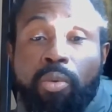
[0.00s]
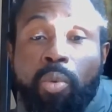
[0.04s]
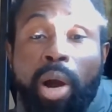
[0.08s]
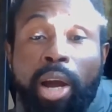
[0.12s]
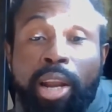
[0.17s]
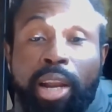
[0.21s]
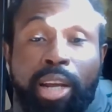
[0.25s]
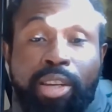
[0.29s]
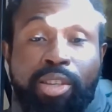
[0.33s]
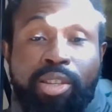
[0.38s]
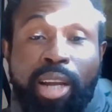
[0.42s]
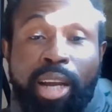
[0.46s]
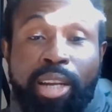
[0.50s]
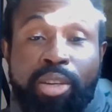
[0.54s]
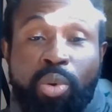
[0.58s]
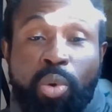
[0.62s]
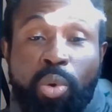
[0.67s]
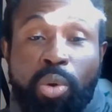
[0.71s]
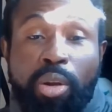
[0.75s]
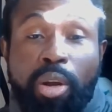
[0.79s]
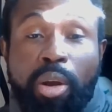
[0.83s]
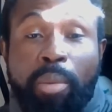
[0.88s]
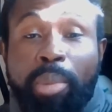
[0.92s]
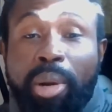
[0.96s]
Why that's not
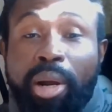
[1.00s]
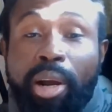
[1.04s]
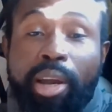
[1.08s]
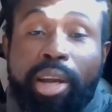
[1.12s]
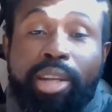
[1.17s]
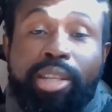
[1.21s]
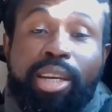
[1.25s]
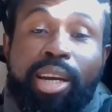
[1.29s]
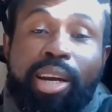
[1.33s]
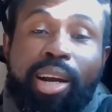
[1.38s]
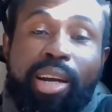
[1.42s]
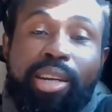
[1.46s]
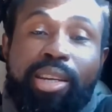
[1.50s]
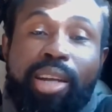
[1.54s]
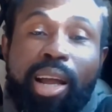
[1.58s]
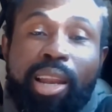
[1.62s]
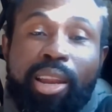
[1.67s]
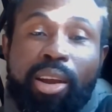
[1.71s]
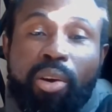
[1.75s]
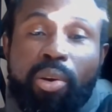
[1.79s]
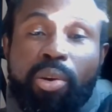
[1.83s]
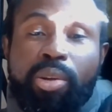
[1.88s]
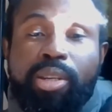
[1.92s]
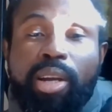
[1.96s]
good? Because you take a
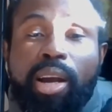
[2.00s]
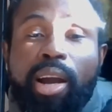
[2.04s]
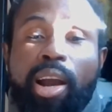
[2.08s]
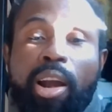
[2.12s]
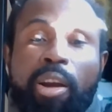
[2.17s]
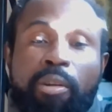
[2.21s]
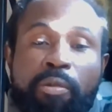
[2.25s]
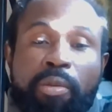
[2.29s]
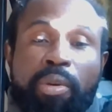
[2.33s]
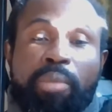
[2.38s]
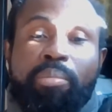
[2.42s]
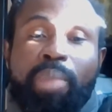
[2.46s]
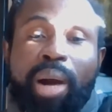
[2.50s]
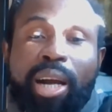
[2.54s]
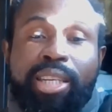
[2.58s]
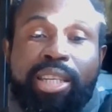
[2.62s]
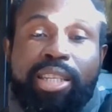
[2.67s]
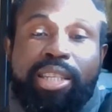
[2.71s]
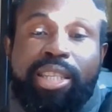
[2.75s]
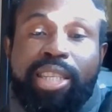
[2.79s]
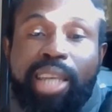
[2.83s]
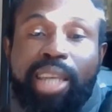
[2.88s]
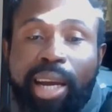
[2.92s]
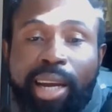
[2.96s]
dollar out of
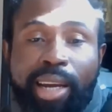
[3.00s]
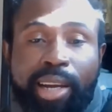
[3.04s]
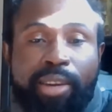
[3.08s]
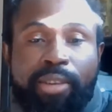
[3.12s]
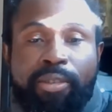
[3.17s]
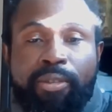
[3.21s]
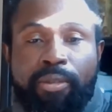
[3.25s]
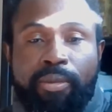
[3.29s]
everybody check.